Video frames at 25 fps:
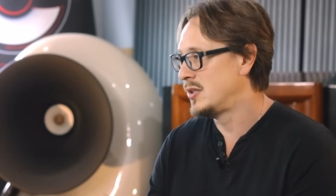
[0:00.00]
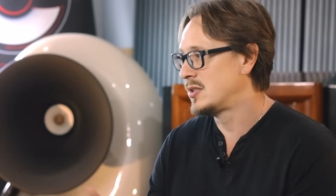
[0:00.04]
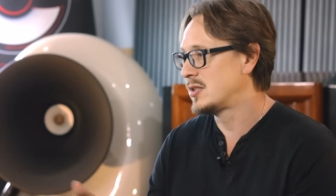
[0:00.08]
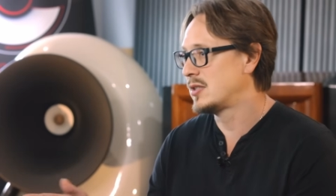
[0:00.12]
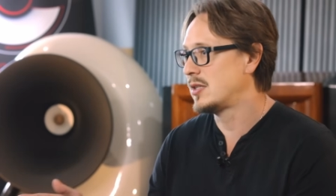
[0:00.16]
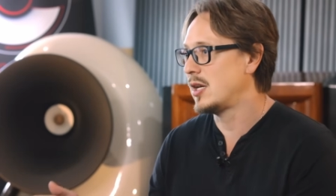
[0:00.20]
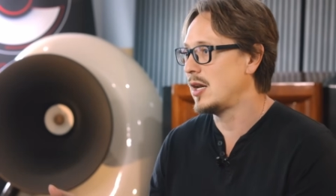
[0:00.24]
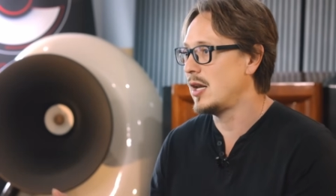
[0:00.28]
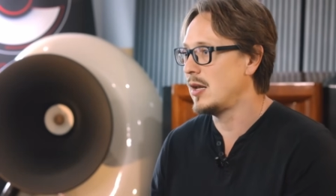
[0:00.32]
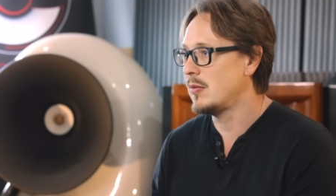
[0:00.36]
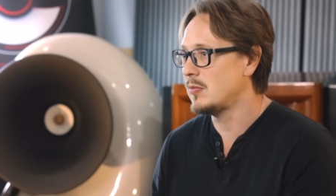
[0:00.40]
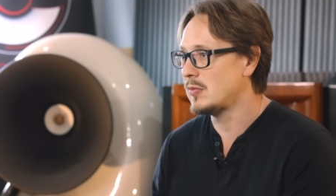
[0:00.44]

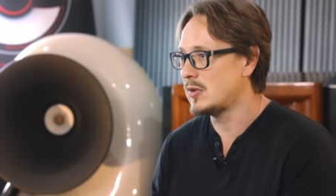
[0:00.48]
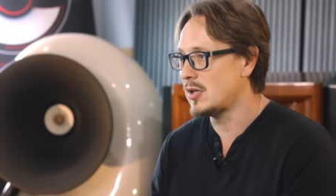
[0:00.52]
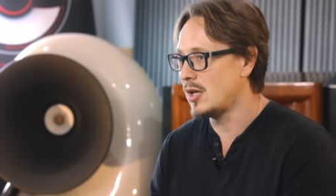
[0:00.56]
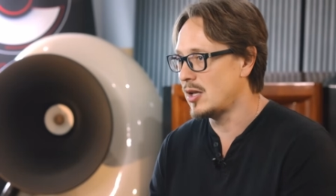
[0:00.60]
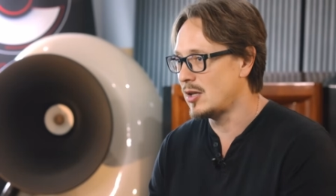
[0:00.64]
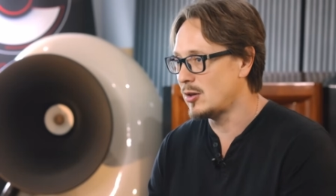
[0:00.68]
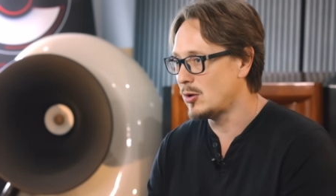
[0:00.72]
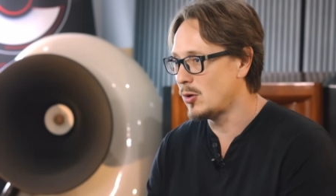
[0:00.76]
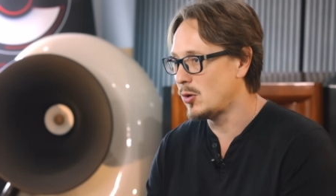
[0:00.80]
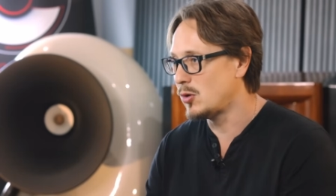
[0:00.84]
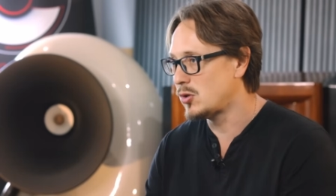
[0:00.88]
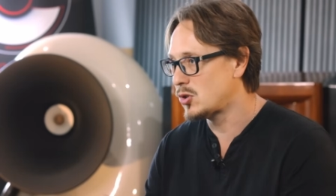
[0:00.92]

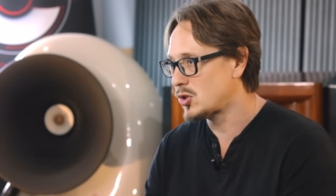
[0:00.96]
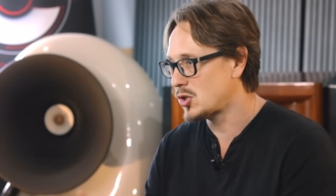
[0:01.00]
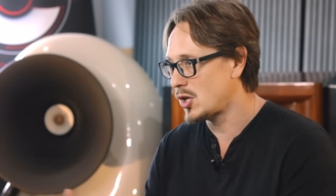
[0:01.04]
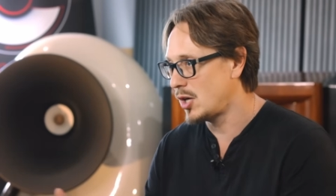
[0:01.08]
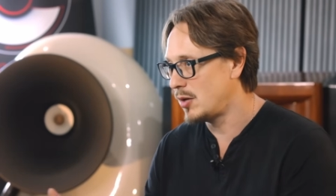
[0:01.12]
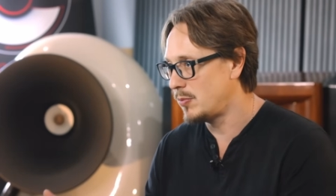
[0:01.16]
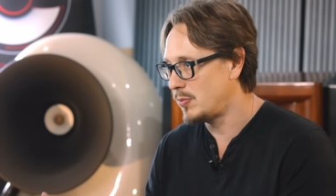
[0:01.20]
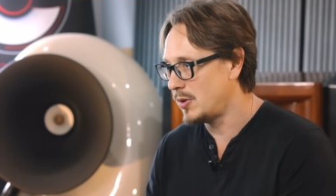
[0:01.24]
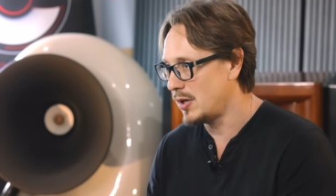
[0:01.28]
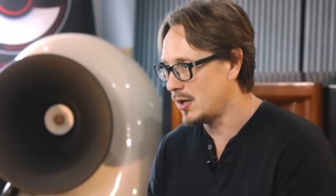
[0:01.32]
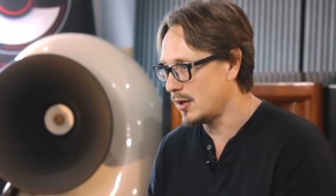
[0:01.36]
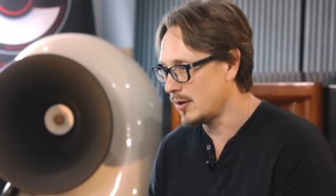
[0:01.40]
and noise
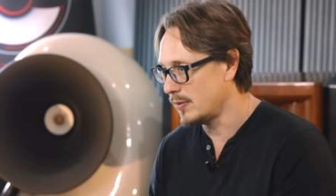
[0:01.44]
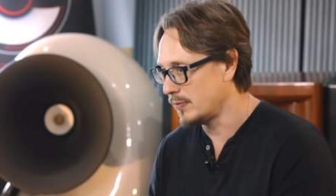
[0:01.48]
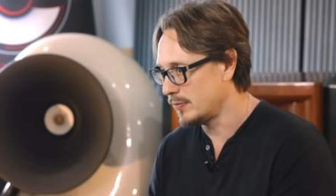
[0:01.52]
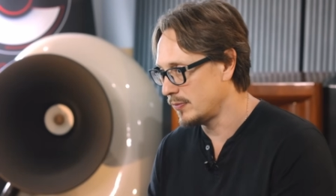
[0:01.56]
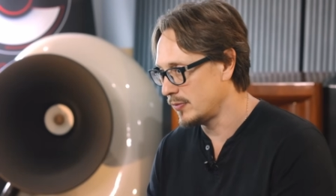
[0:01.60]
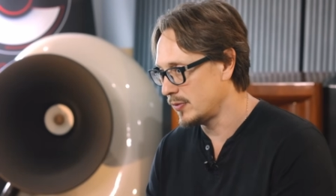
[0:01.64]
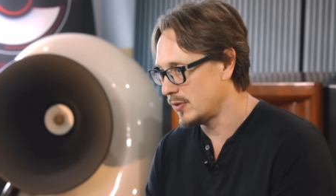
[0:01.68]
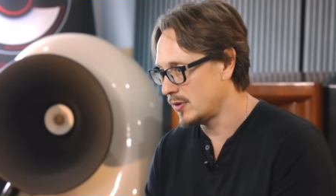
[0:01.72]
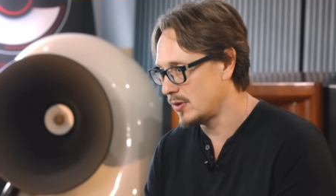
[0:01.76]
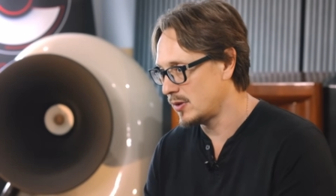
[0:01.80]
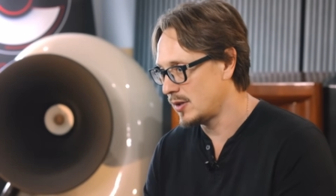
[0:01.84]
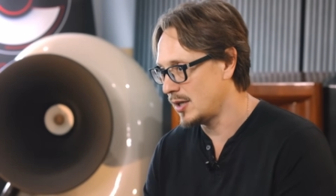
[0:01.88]
shaping
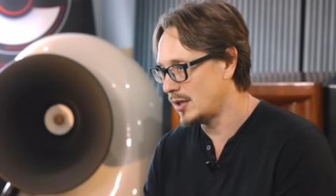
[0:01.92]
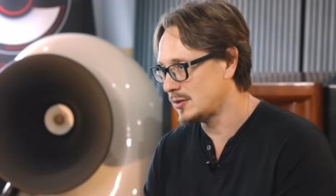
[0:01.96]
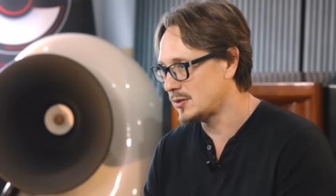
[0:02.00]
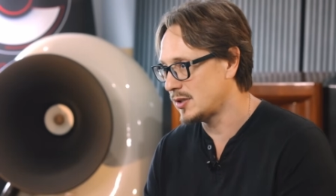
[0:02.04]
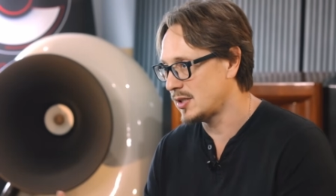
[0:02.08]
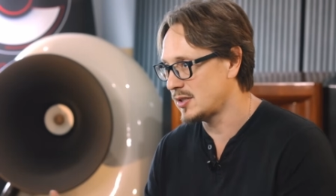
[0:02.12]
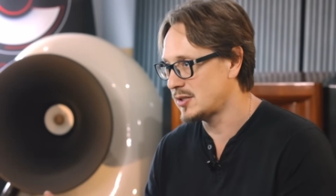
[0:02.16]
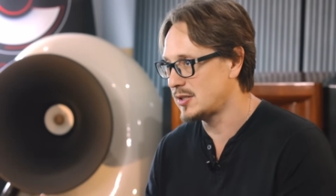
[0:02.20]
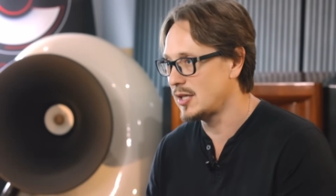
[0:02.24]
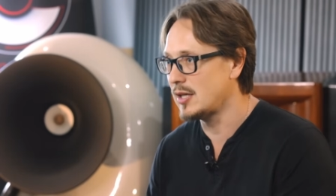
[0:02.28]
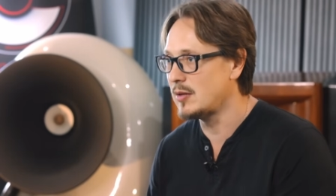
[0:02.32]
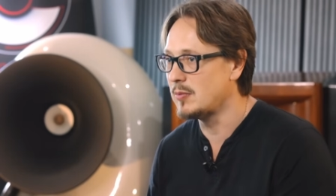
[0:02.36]
delta
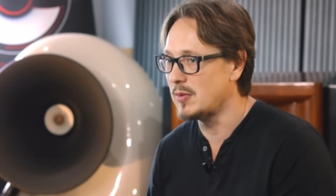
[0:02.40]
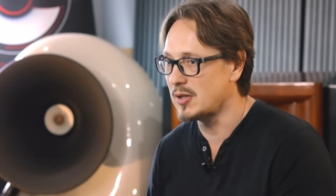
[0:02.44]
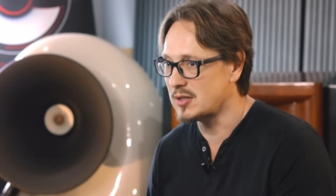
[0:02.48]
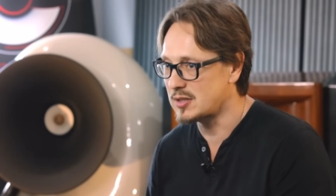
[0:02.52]
sigma